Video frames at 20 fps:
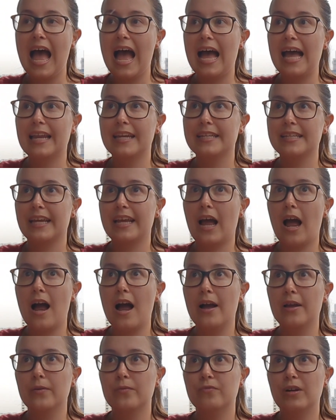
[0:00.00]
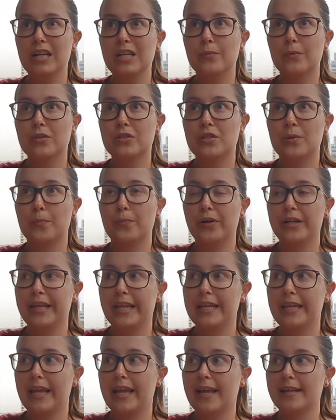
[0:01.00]
And I really want to bring
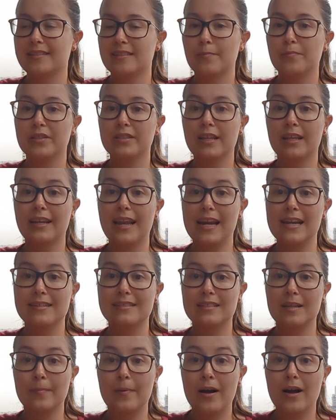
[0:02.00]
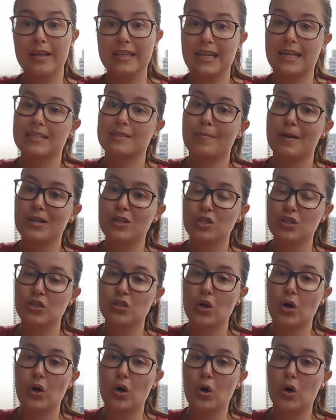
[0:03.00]
in here something that Leila Slimani has
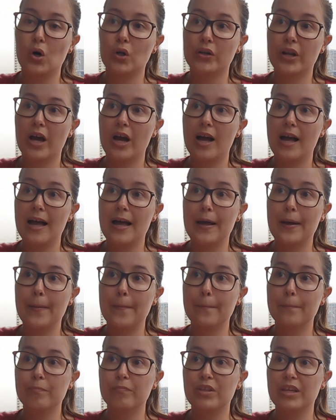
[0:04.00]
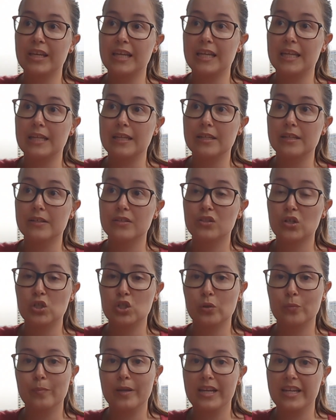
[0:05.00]
mentioned on um, the
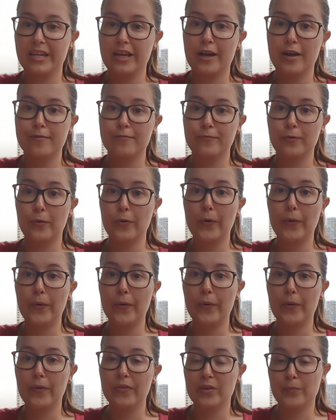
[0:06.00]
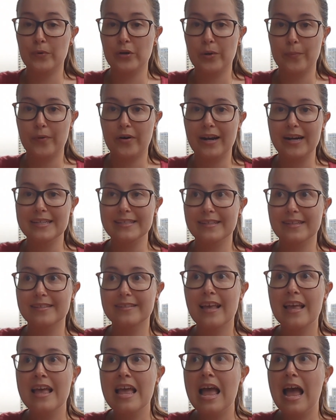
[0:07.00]
social media for the Booker Prizes,